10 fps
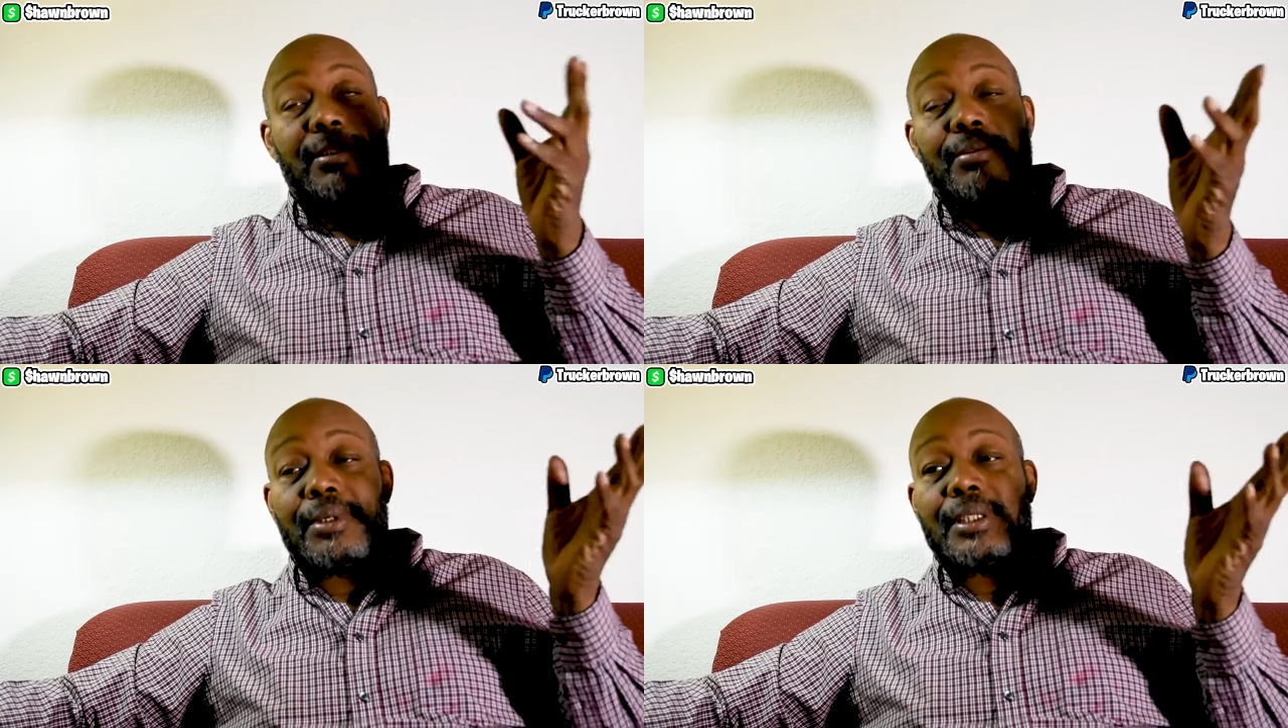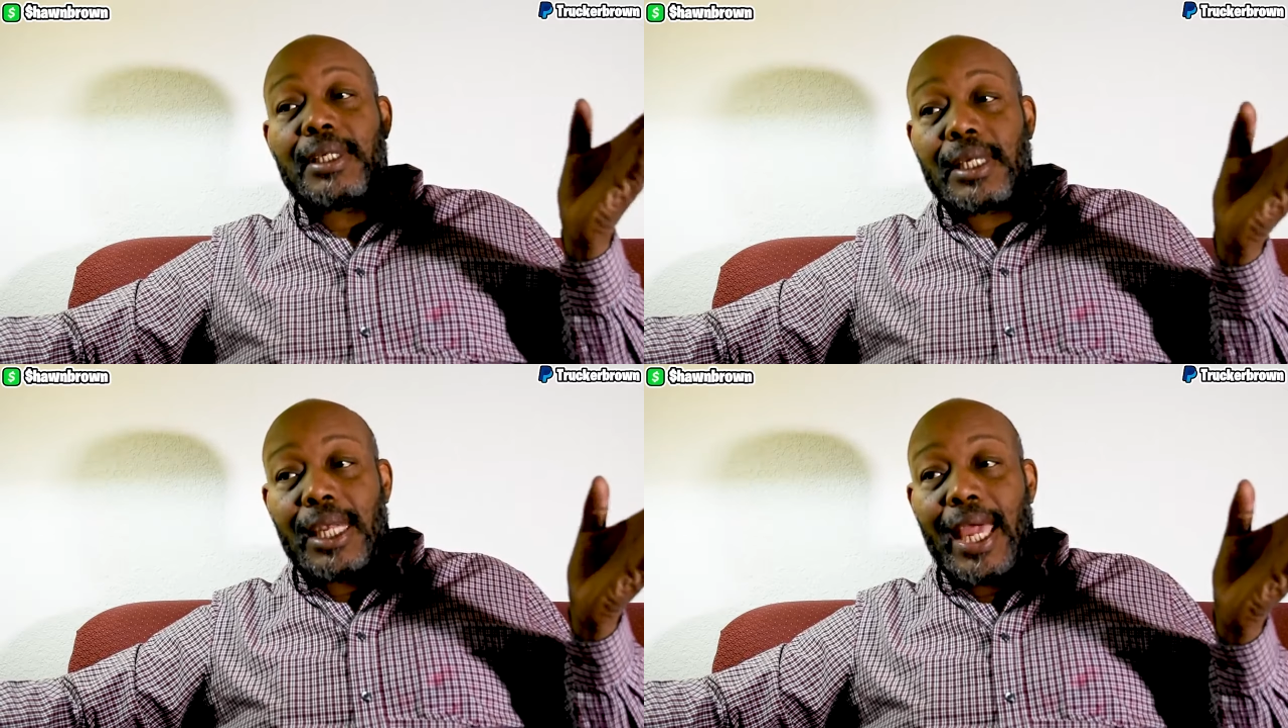2
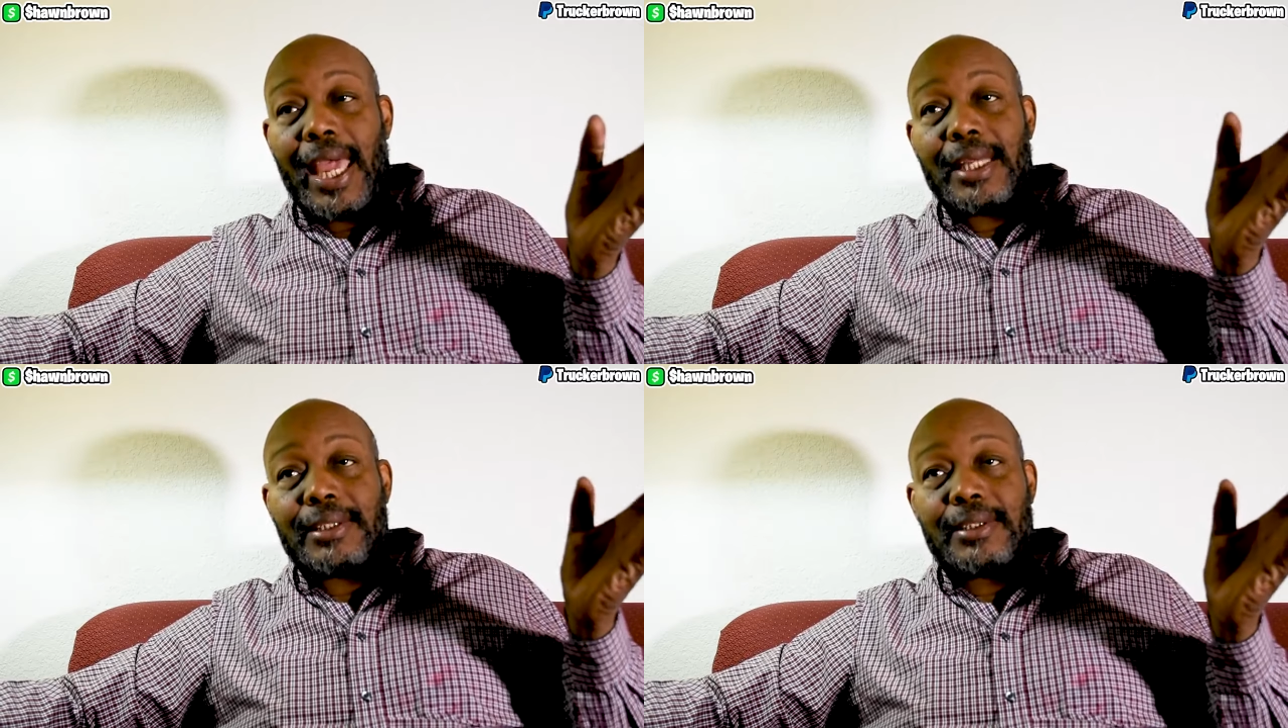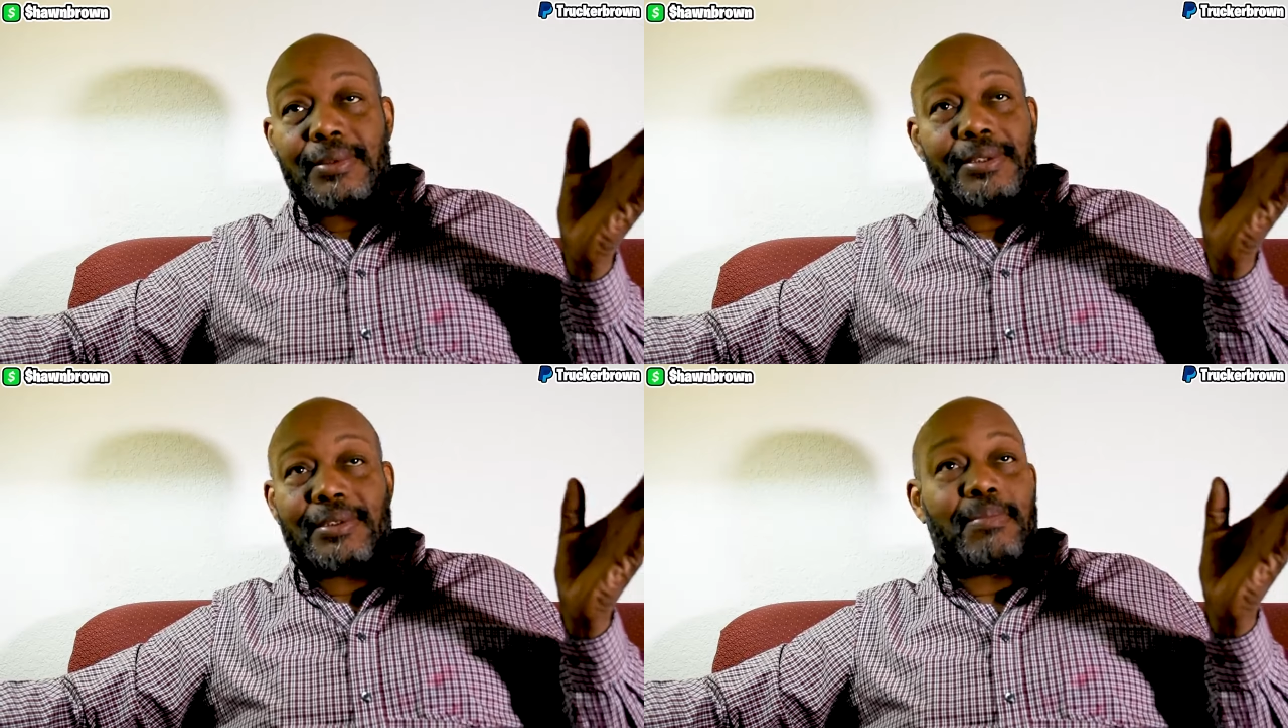weeks of class,
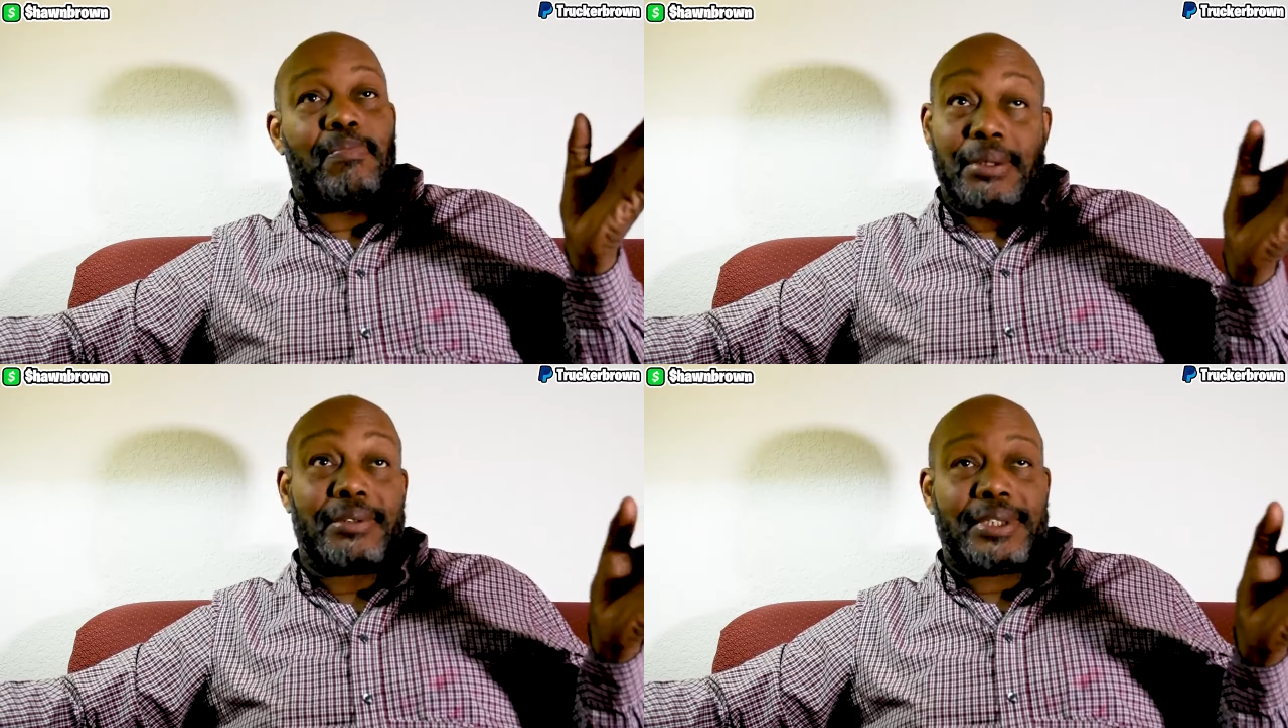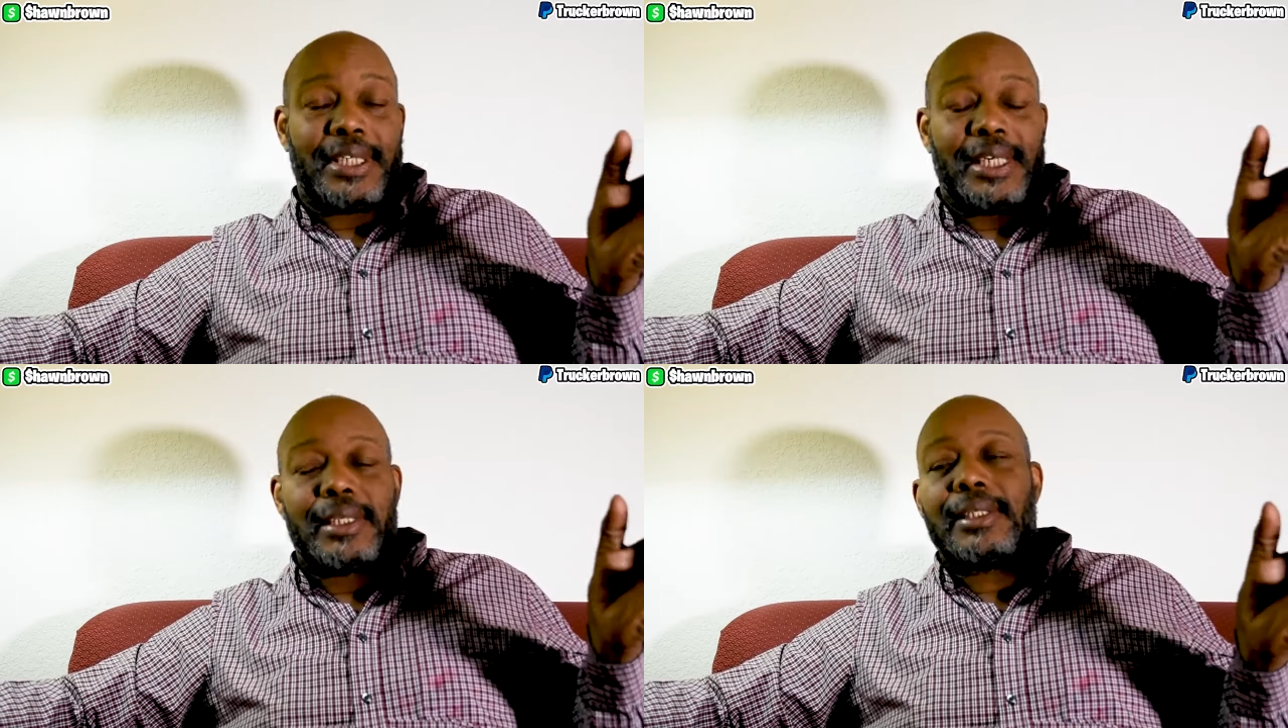which was
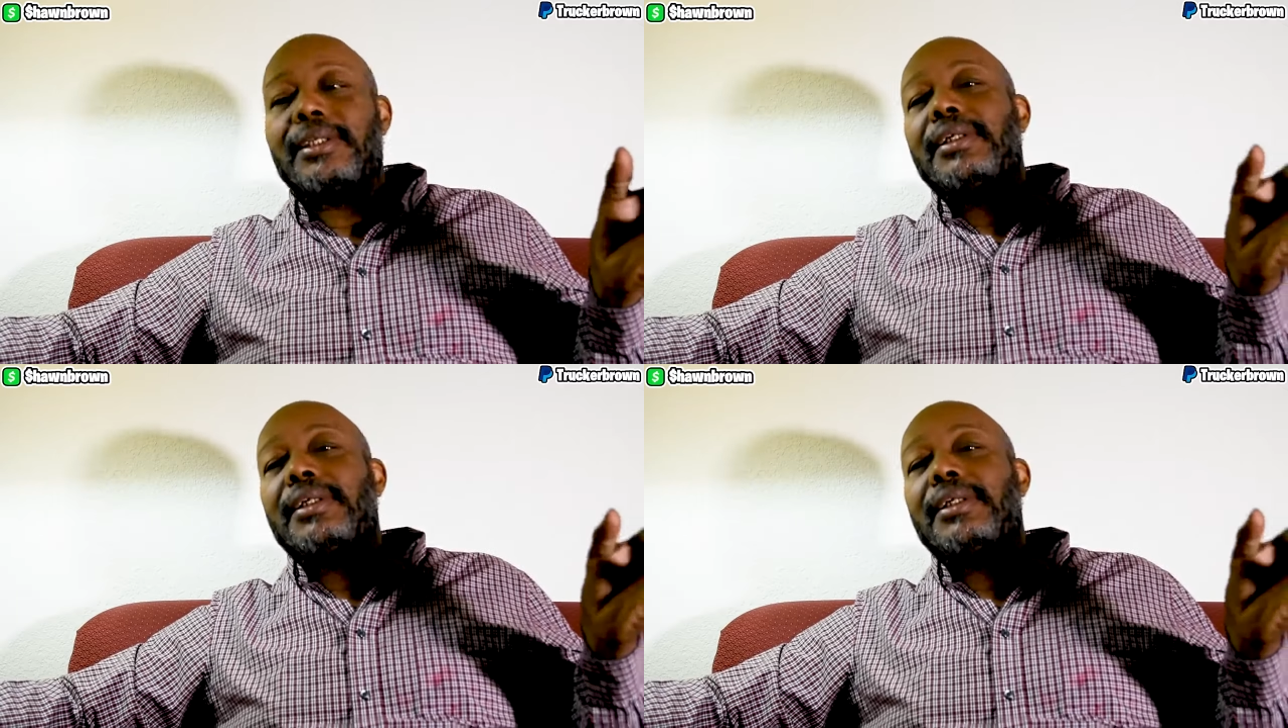bullshit,